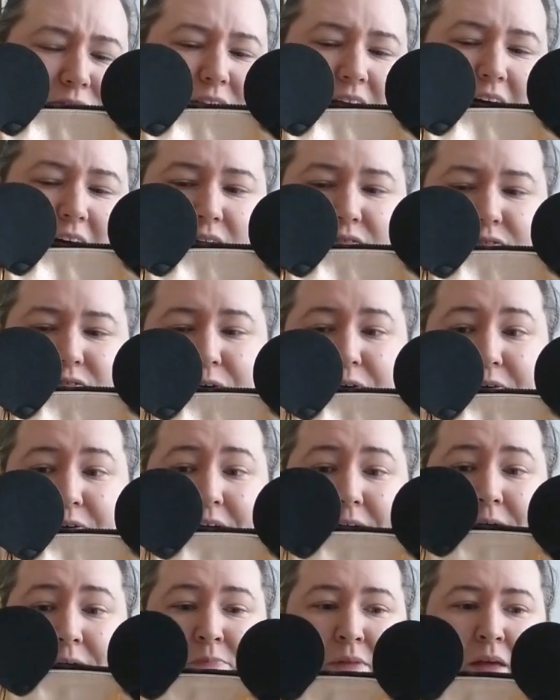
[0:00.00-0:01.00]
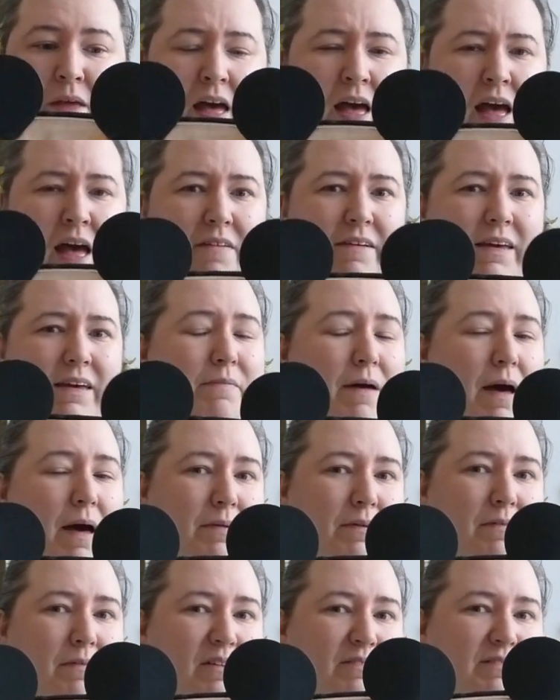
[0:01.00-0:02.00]
something like that for it. I think it might
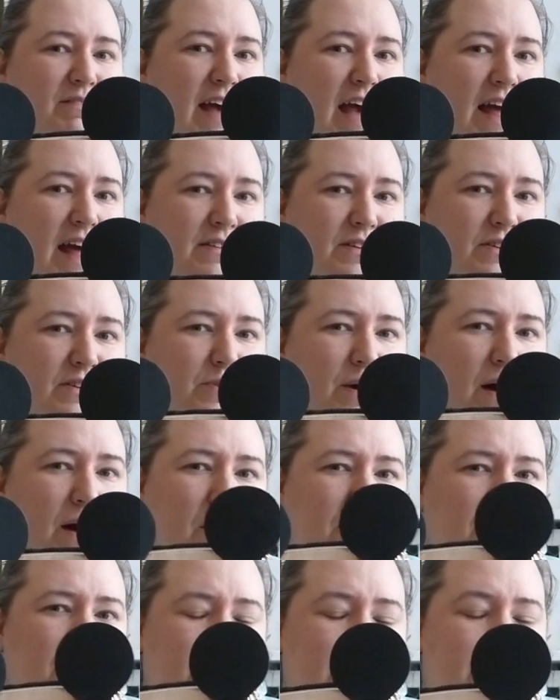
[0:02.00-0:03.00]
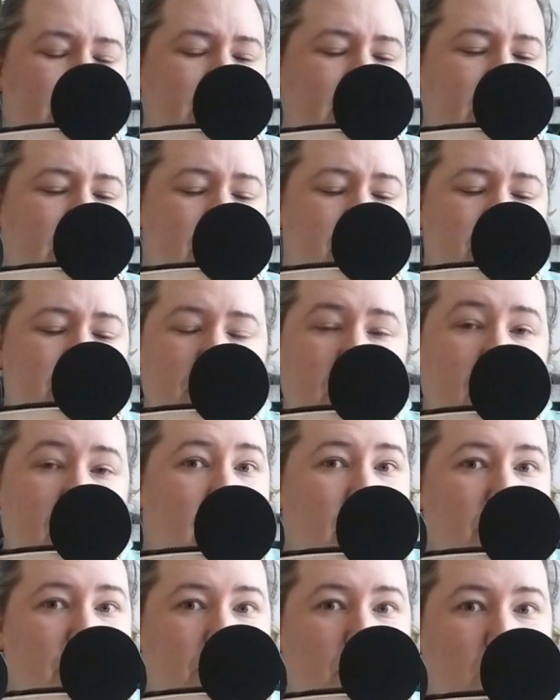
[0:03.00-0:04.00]
have been around 10 to 12 originally.
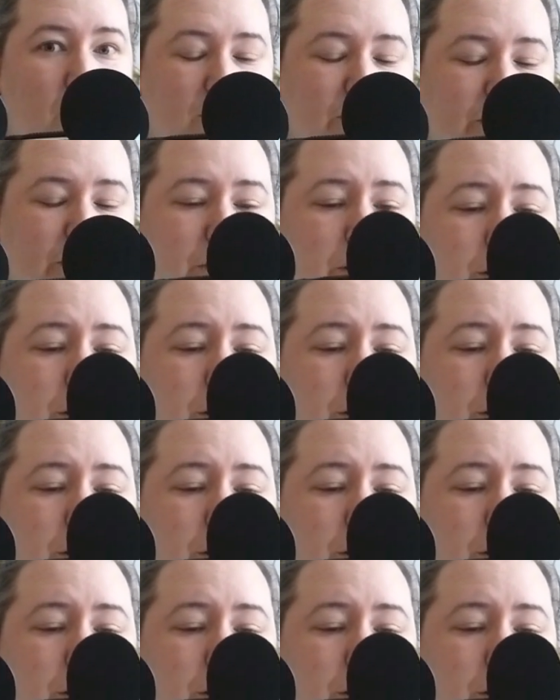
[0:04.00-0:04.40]
I'm not